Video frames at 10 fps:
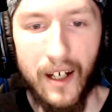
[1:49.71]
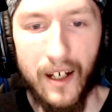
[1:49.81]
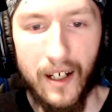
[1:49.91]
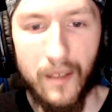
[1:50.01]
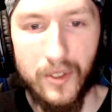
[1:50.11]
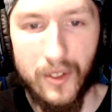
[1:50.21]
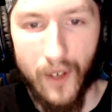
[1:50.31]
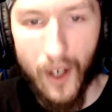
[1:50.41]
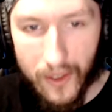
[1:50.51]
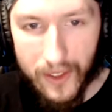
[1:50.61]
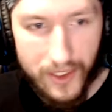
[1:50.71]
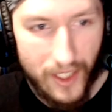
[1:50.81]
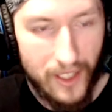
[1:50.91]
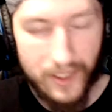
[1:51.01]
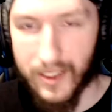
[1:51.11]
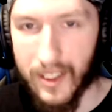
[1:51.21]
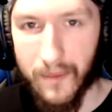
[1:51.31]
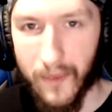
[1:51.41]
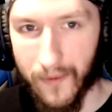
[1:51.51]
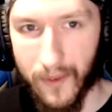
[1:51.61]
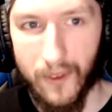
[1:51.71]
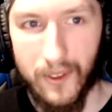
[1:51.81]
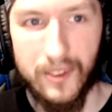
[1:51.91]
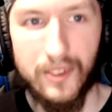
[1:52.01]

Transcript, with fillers: Um, so they're all the STARS team, of course.